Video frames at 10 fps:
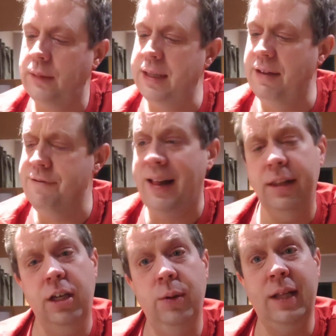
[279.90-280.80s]
And then
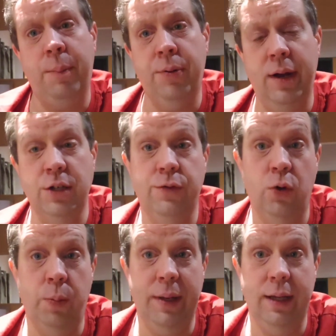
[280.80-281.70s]
value at that price,
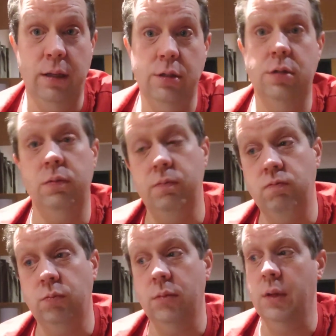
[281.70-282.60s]
£4.
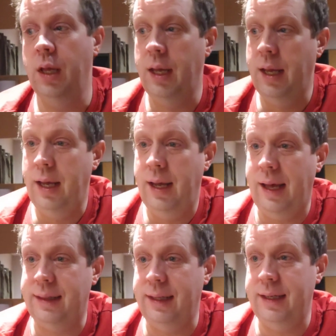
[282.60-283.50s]

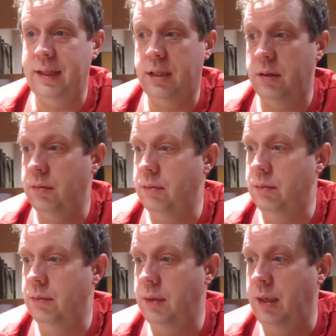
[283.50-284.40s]
I think,
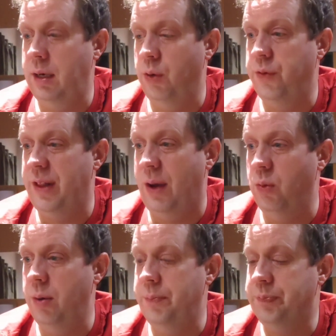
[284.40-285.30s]
you know, for that
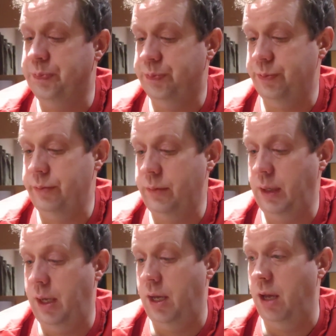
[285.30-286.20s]
one,
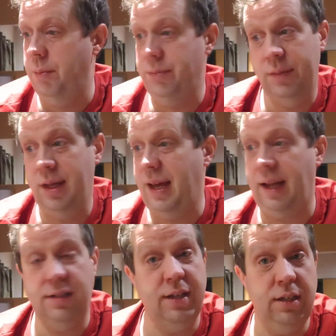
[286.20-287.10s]

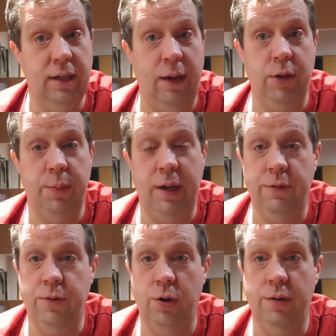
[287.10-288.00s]
I'd say you get what you
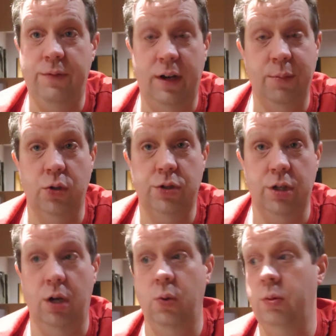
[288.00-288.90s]
pay for, very much
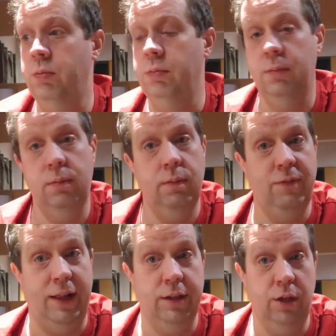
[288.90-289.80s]
so.
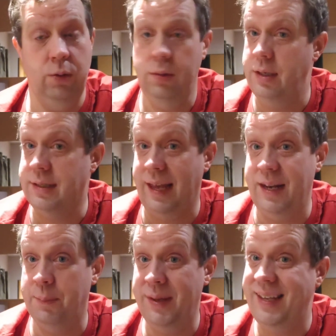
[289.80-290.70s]
Value, it's
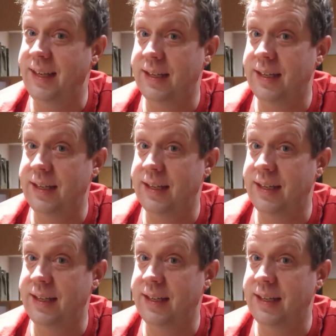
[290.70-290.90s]
getting a B.